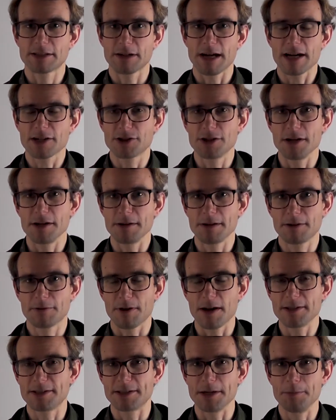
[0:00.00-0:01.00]
actually
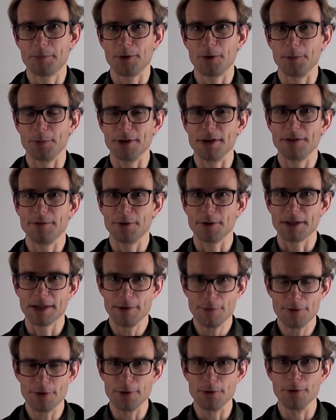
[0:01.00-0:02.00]
quite simple, but it will
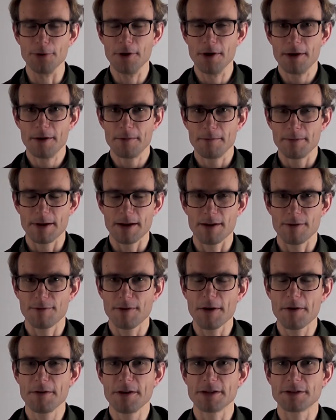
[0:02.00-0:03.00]
give you
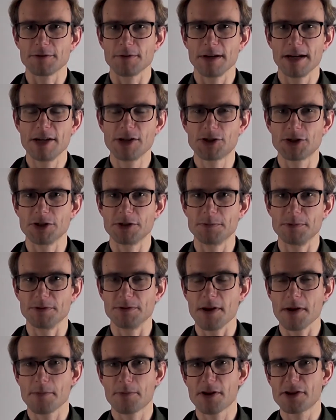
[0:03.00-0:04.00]
various relations
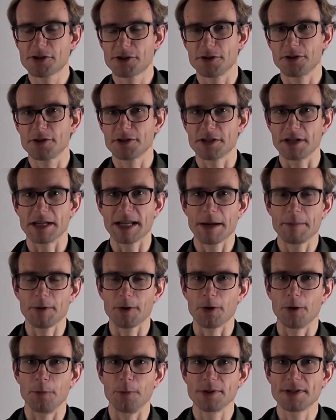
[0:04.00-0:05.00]
between pressures and
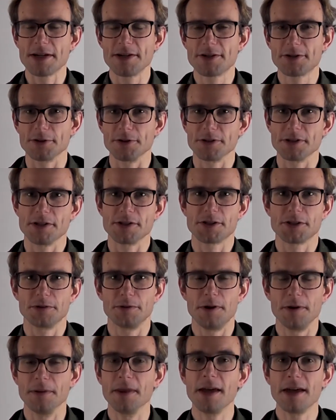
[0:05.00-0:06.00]
chemical potentials and
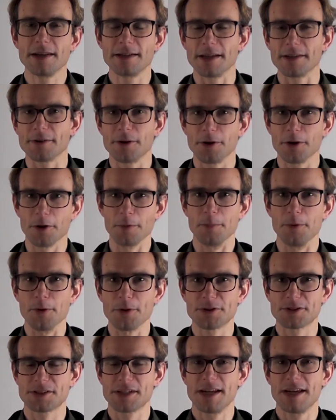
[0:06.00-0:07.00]
so on that other
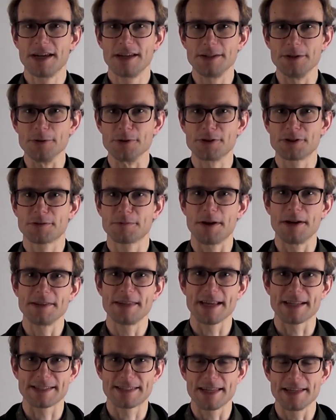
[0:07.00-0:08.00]
books use quite
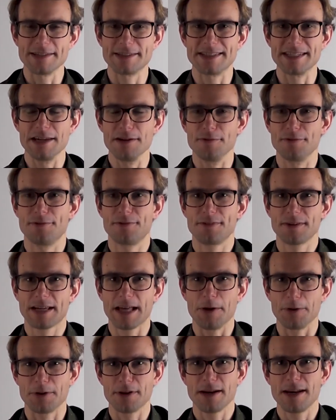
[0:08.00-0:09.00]
extensive
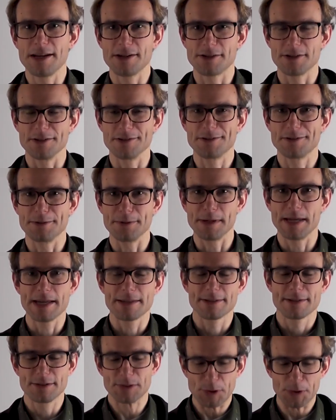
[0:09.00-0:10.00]
calculations to
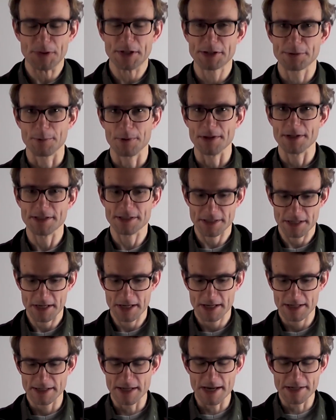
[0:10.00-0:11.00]
get. So this one is
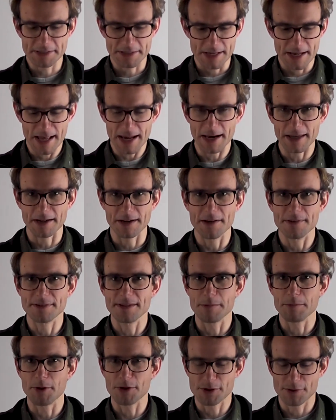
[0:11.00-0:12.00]
nice and elegant
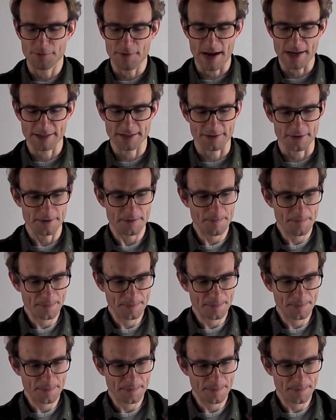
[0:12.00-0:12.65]
and much faster.